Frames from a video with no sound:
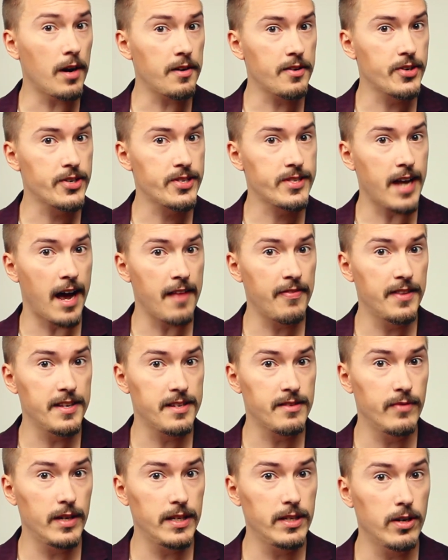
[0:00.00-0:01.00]
understand
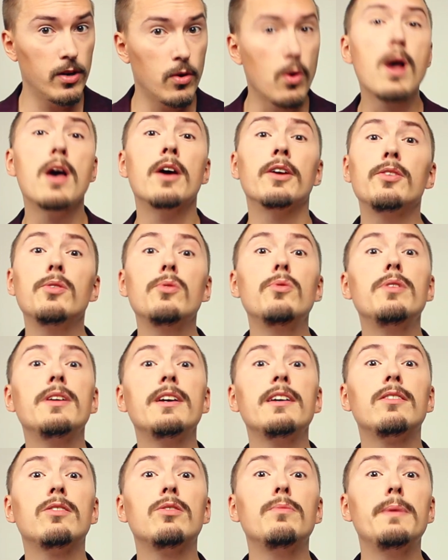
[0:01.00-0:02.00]
this video, you
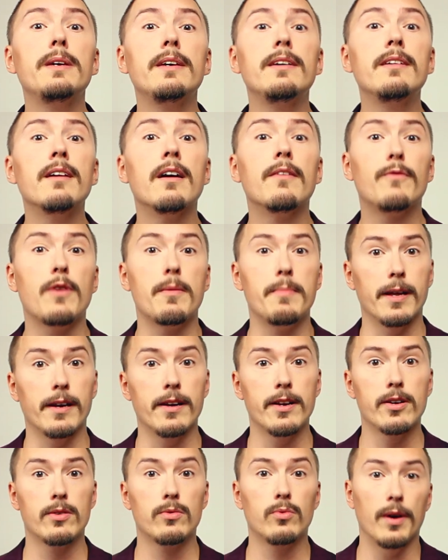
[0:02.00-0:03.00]
need to be
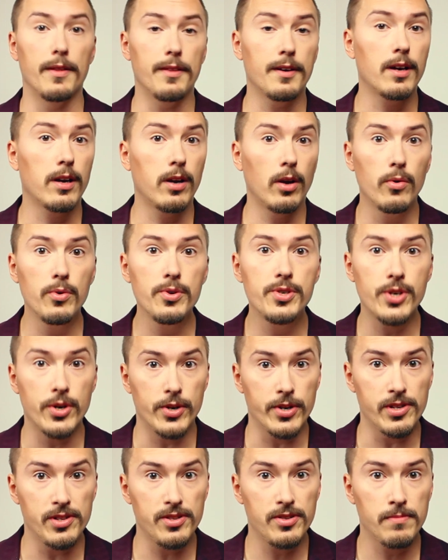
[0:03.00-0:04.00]
familiar with
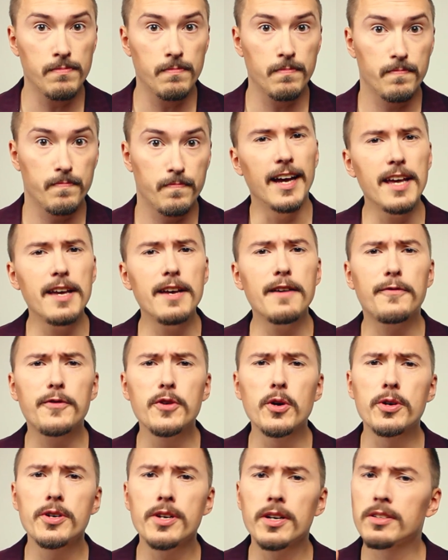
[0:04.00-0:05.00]
closures. If
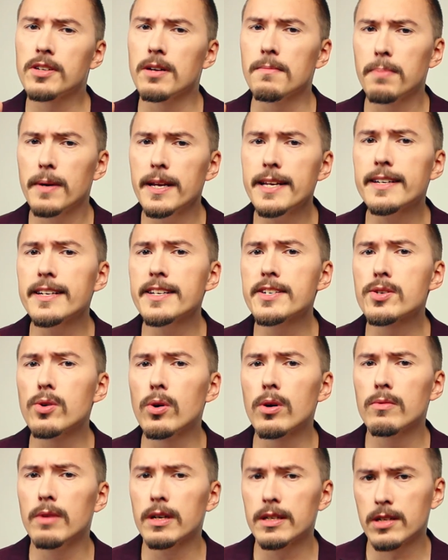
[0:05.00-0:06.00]
you're not completely
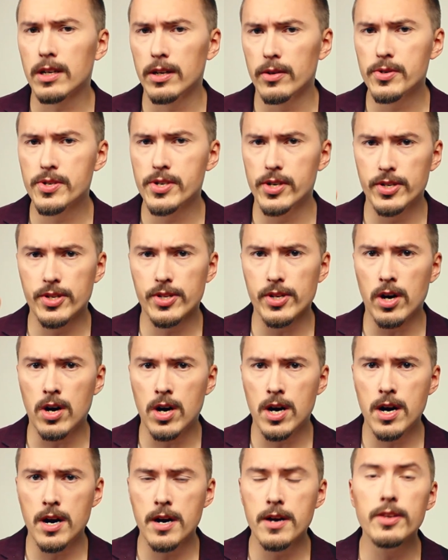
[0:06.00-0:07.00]
sure what closures
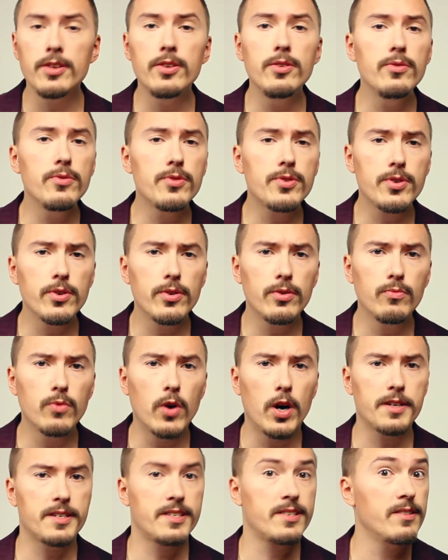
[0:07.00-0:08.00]
are, you should
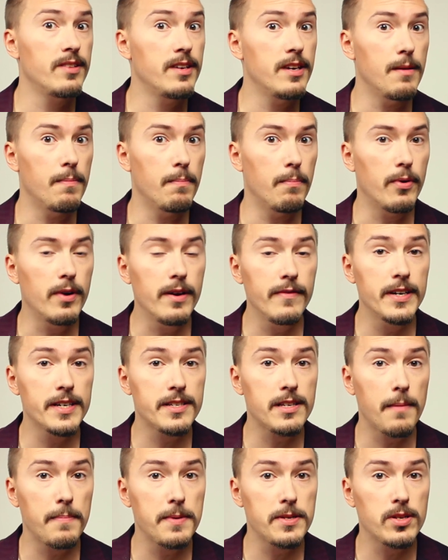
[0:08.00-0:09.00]
watch the
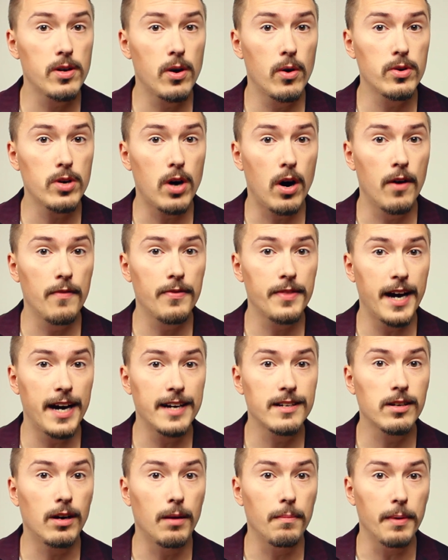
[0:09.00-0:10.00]
previous episode on
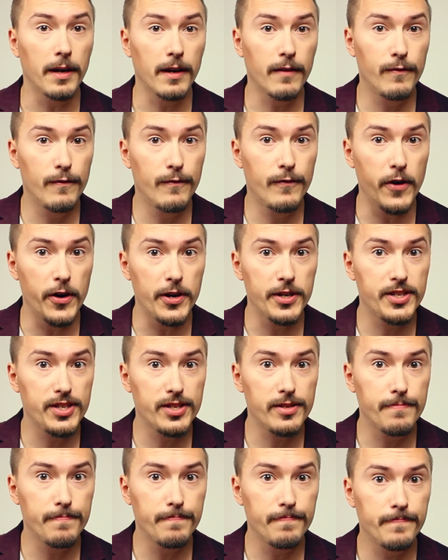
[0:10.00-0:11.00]
that topic
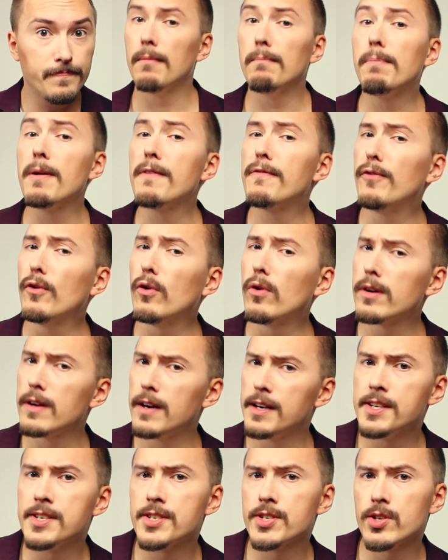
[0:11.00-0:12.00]
first. Before
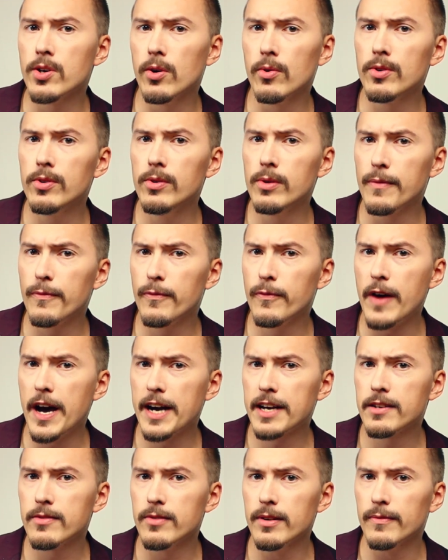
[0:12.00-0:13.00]
I show you a
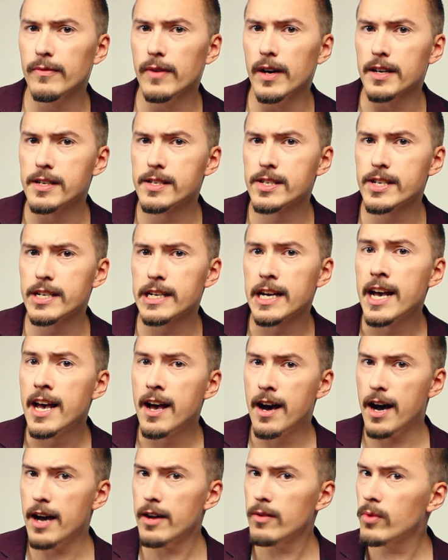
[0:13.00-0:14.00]
factory function,
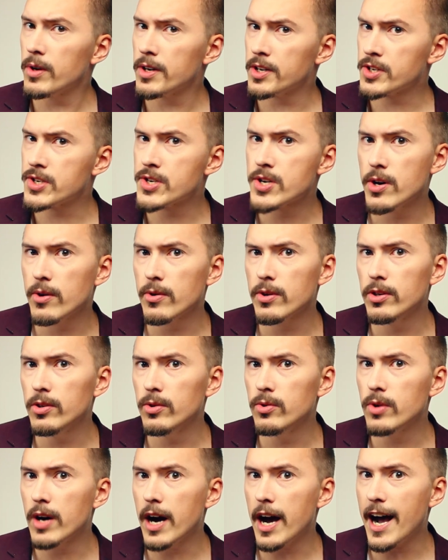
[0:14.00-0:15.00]
I want to show
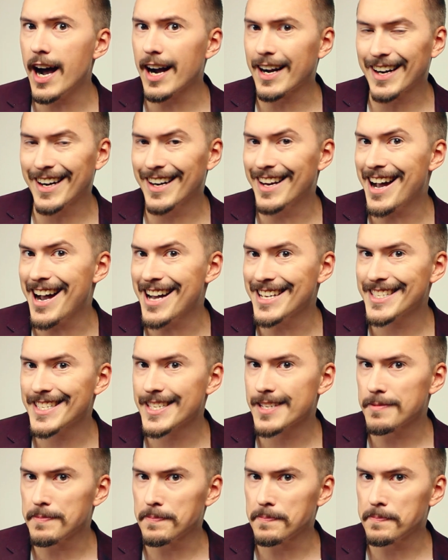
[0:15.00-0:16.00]
you a class.